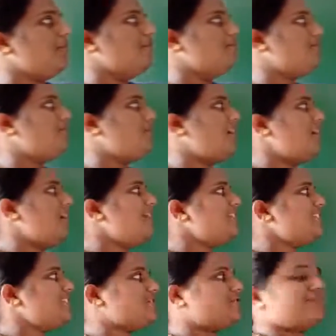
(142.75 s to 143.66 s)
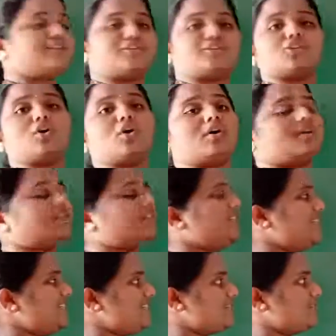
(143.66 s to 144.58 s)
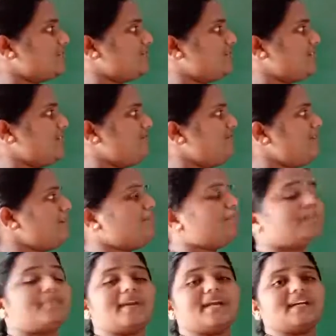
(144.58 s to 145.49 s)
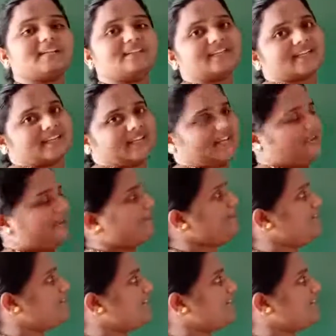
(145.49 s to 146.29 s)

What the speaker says: When I switch on, that is when we plug the key,